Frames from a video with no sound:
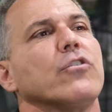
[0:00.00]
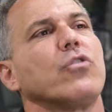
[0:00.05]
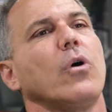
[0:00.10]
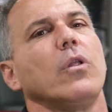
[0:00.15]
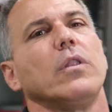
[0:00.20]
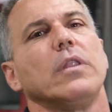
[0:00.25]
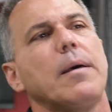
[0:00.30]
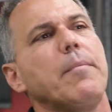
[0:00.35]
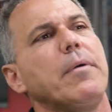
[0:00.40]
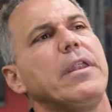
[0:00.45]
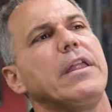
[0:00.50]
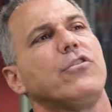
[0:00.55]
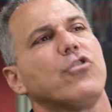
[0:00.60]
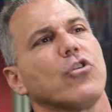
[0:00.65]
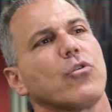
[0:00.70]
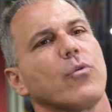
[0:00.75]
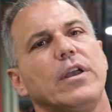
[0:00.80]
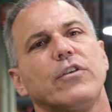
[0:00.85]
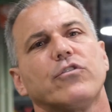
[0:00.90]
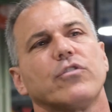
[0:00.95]
So limited
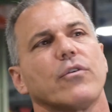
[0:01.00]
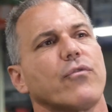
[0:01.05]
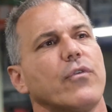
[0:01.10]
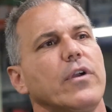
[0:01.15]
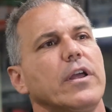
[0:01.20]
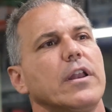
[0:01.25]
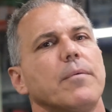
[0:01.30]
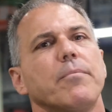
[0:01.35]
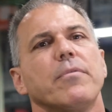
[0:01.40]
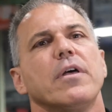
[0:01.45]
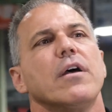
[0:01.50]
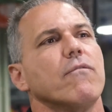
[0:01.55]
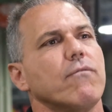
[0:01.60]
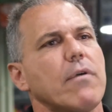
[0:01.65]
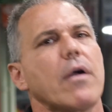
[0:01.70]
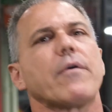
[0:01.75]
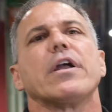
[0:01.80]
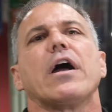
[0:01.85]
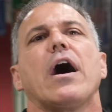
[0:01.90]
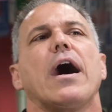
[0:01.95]
degrees of freedom,
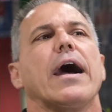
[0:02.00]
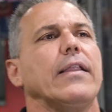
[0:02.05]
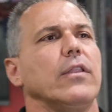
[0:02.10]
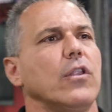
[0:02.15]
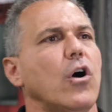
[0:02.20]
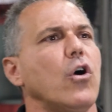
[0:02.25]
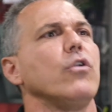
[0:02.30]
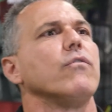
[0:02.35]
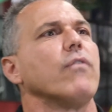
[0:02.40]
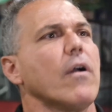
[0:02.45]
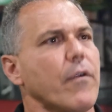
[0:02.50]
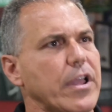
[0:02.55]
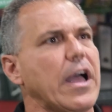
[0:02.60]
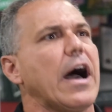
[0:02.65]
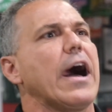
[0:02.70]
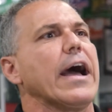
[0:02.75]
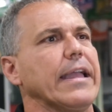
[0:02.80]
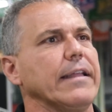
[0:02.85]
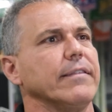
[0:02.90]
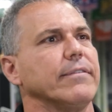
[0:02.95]
very high load, very
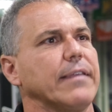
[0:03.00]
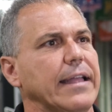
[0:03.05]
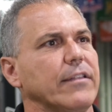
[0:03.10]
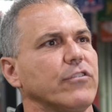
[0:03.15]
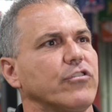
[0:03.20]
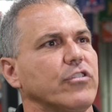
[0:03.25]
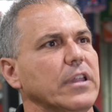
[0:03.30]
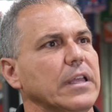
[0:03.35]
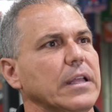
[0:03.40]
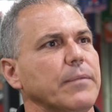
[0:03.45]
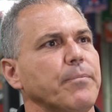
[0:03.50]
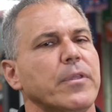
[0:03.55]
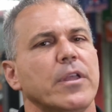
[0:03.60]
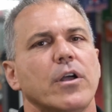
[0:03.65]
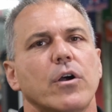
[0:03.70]
high intensity.